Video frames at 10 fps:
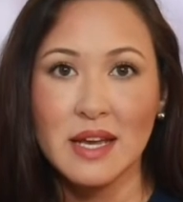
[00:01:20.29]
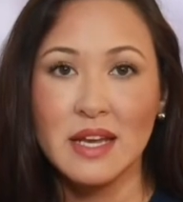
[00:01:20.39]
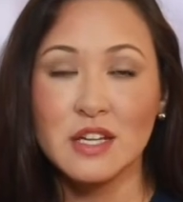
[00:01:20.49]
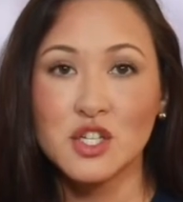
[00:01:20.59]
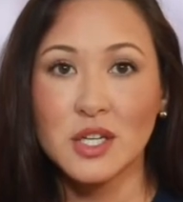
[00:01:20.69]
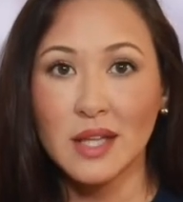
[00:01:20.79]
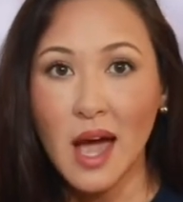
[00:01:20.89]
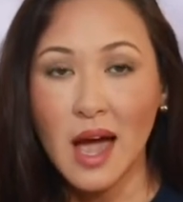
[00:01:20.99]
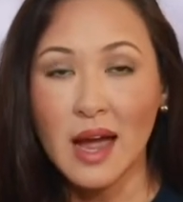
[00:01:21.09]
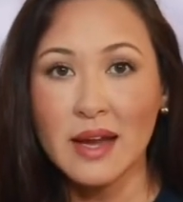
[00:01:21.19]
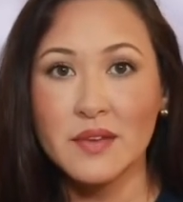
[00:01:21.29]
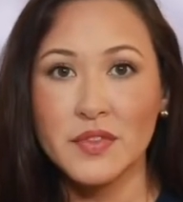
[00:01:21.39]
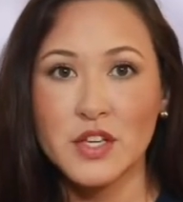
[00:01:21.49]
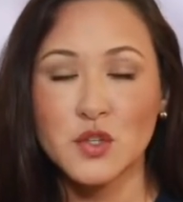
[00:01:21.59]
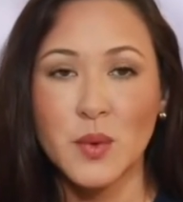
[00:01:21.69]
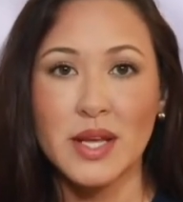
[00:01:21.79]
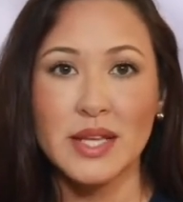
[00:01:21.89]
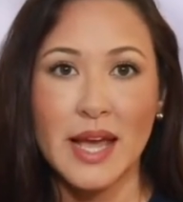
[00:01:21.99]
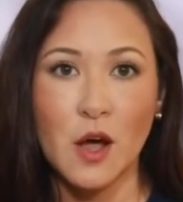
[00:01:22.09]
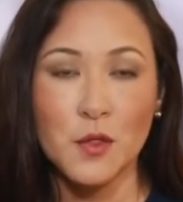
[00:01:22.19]
In July, the
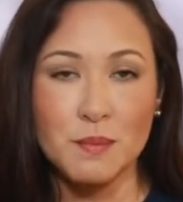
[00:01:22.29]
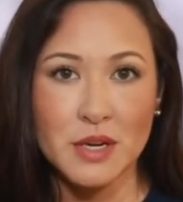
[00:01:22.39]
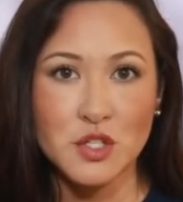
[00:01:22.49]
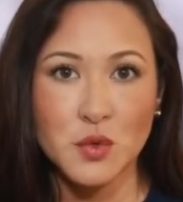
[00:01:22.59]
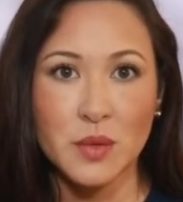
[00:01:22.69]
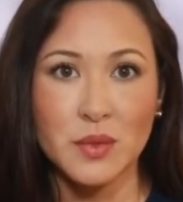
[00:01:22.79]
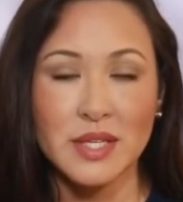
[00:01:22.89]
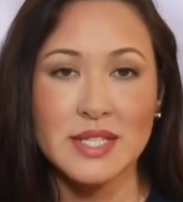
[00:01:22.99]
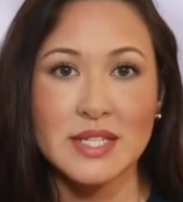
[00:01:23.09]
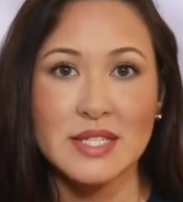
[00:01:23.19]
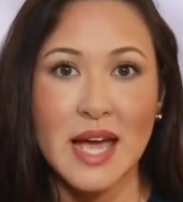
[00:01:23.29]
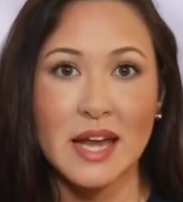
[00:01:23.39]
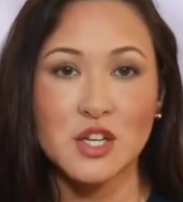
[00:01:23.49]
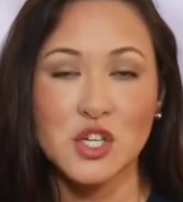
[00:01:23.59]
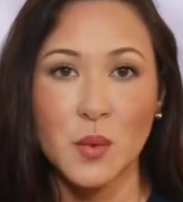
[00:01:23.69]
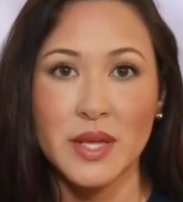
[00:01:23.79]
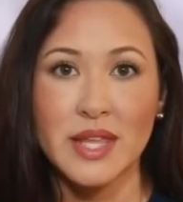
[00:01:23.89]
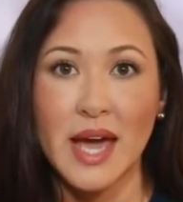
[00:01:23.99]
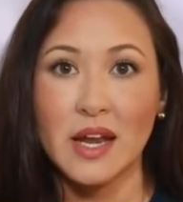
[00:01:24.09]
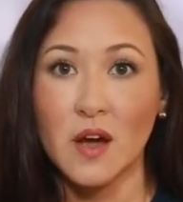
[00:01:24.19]
Israeli Health Ministry released data showing
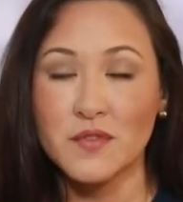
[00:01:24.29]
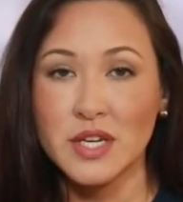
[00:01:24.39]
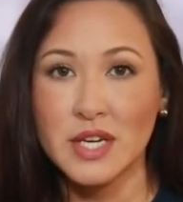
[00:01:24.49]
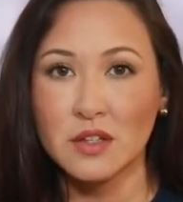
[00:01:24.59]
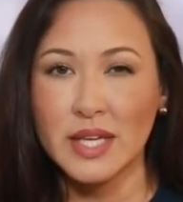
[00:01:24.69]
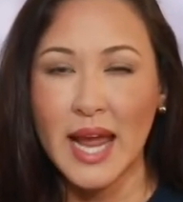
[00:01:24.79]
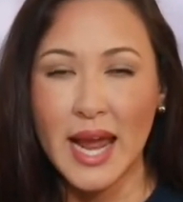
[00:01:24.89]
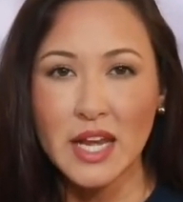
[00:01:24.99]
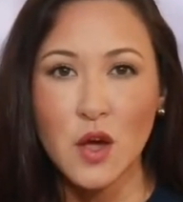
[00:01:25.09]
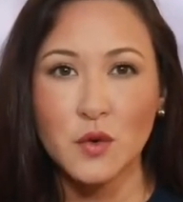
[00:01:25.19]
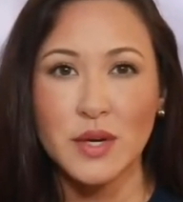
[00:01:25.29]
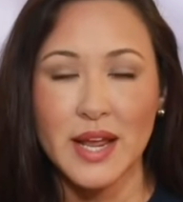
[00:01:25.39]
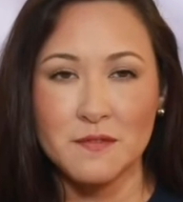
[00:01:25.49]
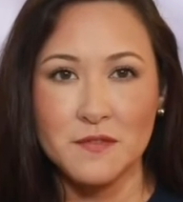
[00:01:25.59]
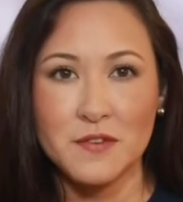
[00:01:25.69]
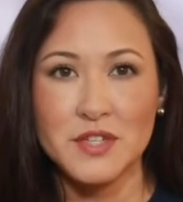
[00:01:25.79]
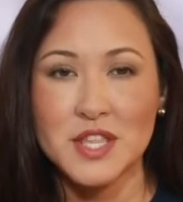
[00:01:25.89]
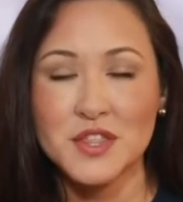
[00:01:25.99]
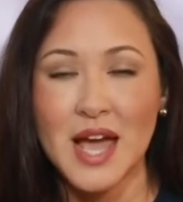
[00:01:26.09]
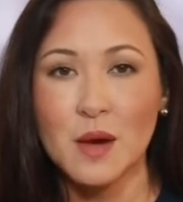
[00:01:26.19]
that of the nearly
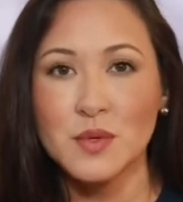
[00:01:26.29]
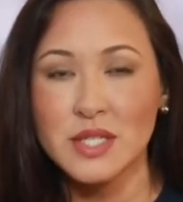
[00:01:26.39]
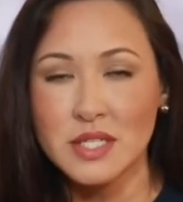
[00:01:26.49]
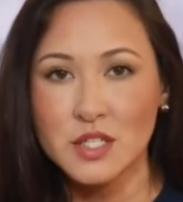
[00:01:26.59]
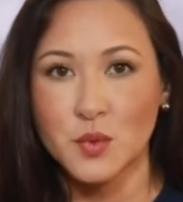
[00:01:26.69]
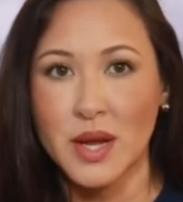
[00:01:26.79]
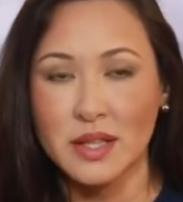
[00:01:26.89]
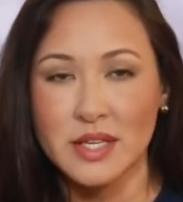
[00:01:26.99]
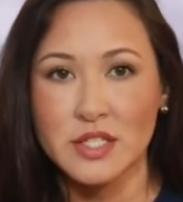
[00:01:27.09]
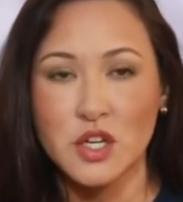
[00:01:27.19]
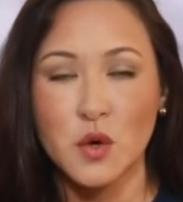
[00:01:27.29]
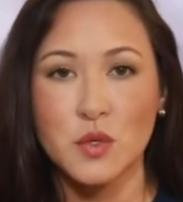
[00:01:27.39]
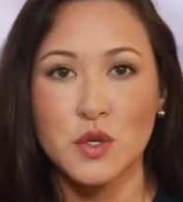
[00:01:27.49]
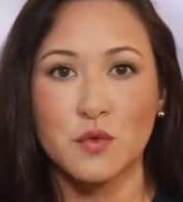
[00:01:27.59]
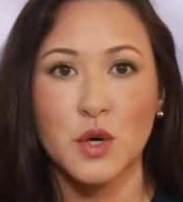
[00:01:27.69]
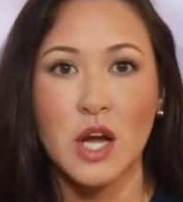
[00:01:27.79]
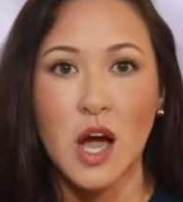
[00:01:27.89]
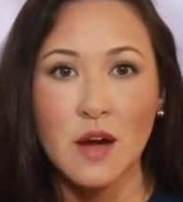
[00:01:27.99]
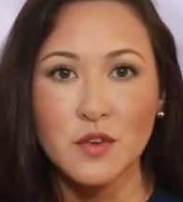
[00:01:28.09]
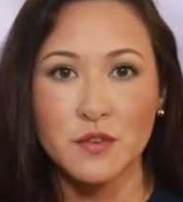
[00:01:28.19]
850,000 Israelis known to have
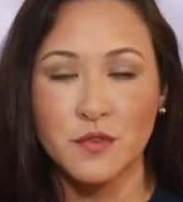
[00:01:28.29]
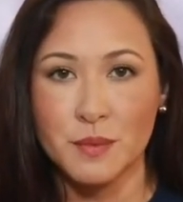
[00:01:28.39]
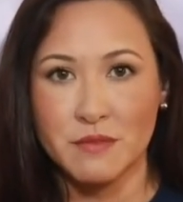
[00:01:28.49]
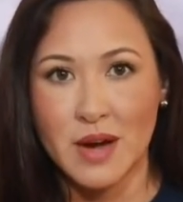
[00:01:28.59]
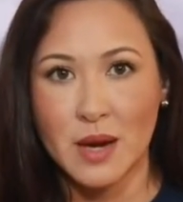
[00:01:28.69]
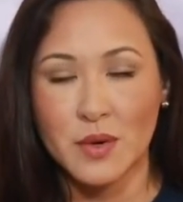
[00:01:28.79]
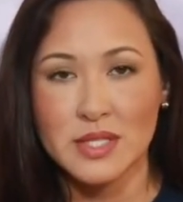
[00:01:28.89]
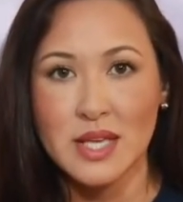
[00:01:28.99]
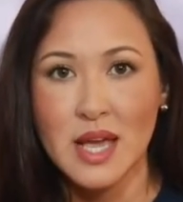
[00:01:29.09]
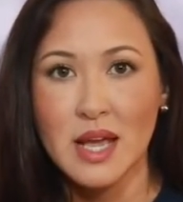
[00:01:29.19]
recovered from the virus,